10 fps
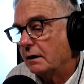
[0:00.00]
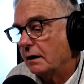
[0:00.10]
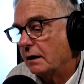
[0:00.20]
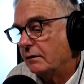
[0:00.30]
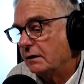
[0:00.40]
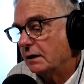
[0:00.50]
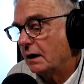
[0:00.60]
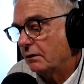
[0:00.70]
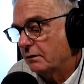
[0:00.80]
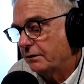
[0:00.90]
And the
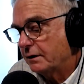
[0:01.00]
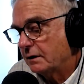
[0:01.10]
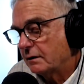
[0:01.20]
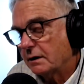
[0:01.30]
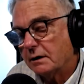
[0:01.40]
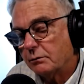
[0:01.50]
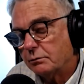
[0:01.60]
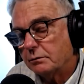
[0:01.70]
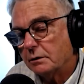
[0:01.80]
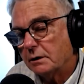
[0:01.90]
other thing,
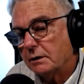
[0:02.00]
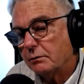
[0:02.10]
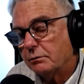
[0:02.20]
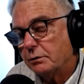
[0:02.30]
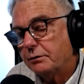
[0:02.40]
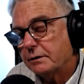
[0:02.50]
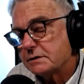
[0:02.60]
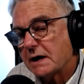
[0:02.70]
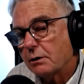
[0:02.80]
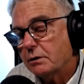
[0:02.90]
Ruth, is
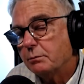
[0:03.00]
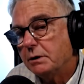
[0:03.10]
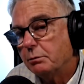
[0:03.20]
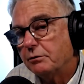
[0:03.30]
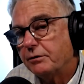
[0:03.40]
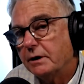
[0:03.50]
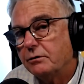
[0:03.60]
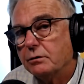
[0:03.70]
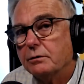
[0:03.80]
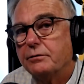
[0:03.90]
how can people find
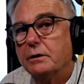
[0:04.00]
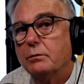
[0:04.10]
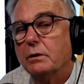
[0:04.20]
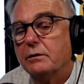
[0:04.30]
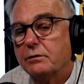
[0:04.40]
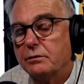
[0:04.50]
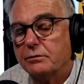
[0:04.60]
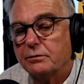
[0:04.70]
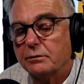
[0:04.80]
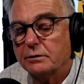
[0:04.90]
you if they want to?
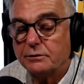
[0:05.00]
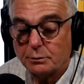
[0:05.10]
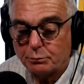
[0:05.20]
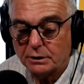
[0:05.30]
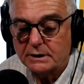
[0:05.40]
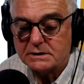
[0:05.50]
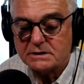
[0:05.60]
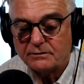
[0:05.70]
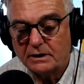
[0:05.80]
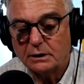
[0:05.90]
Your book is
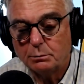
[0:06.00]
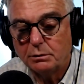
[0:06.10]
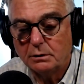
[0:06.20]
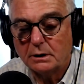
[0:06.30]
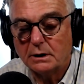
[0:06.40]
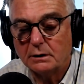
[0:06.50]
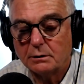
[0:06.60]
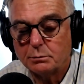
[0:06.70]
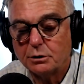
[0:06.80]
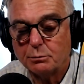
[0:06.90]
available.
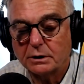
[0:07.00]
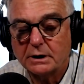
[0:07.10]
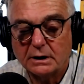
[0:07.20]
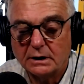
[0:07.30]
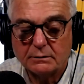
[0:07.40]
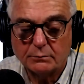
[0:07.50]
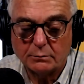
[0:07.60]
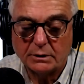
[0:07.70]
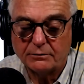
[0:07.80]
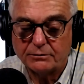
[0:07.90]
Her book,
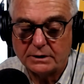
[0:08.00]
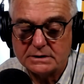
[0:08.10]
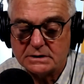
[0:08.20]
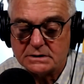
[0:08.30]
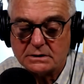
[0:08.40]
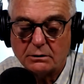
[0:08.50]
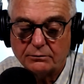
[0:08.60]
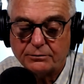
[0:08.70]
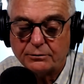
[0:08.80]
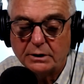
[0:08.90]
again, friends, is called
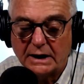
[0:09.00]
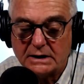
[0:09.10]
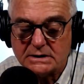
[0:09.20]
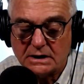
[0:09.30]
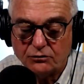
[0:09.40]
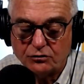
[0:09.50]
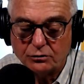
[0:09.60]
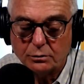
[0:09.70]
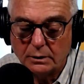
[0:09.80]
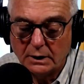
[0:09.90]
Free as a
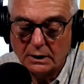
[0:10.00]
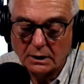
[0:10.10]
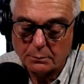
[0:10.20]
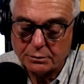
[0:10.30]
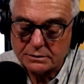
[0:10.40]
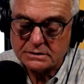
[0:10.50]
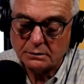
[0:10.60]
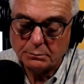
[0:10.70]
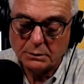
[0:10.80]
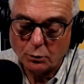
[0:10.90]
Jew, a personal
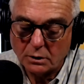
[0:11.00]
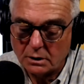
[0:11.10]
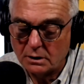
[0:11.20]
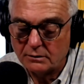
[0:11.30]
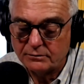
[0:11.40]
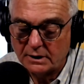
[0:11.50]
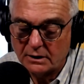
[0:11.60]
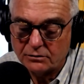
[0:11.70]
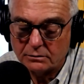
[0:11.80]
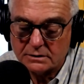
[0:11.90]
memoir of
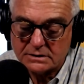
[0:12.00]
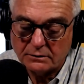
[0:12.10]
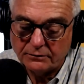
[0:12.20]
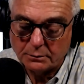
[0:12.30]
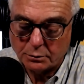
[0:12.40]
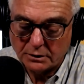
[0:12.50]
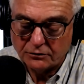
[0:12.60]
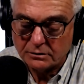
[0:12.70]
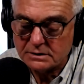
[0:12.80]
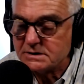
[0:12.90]
national
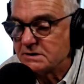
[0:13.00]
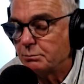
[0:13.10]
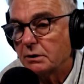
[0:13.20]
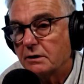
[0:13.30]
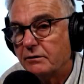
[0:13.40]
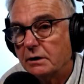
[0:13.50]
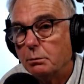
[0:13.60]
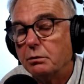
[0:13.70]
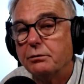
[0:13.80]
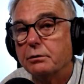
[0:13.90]
self-liberation. Is this book
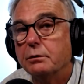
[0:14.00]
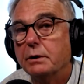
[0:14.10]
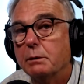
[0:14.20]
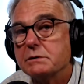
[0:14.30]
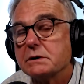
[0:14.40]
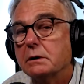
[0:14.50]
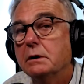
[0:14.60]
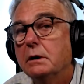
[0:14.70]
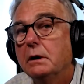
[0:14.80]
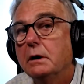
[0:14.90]
available through Amazon
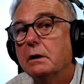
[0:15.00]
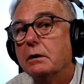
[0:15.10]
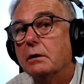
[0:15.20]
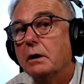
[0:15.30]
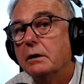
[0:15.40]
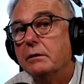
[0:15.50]
or on?